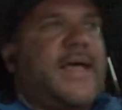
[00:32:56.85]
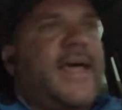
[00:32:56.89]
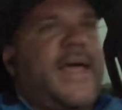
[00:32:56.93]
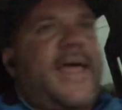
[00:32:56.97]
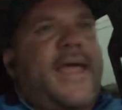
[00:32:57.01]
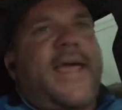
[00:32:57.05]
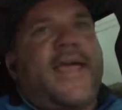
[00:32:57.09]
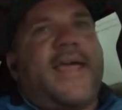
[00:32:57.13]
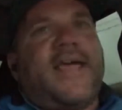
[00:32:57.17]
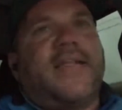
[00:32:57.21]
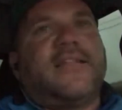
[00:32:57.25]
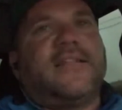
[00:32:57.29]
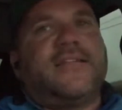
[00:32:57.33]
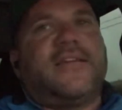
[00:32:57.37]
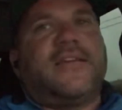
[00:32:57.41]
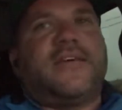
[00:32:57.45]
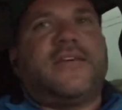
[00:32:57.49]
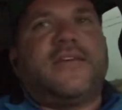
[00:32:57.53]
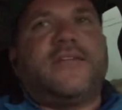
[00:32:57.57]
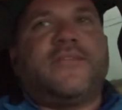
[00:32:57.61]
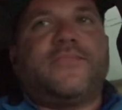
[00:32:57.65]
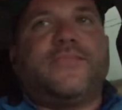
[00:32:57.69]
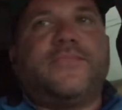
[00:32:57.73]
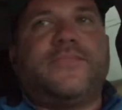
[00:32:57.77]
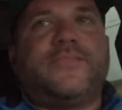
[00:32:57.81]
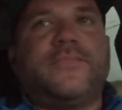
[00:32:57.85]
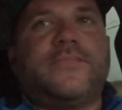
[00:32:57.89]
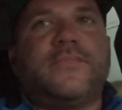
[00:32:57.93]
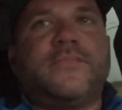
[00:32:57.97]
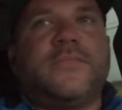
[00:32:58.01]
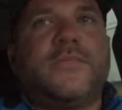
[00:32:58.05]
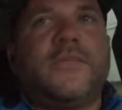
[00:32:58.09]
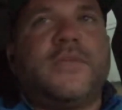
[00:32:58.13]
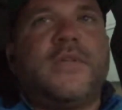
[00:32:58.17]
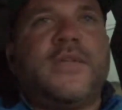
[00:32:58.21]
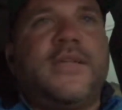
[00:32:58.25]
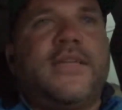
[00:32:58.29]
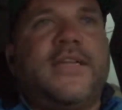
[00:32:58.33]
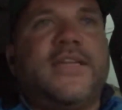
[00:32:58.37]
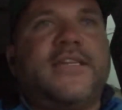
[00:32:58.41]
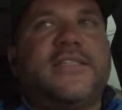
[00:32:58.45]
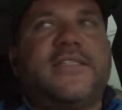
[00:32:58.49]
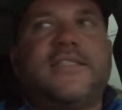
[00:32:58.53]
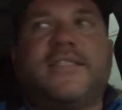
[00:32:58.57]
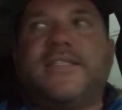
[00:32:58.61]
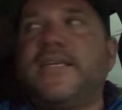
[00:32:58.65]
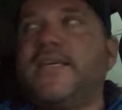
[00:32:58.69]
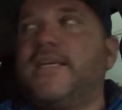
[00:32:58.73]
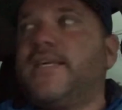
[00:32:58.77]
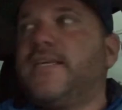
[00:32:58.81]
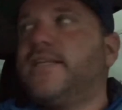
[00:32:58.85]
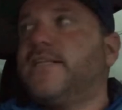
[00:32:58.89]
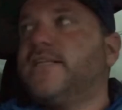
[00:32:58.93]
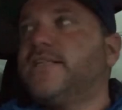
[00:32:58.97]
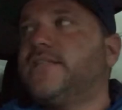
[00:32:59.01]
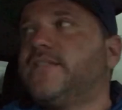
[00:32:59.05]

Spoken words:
and let's see,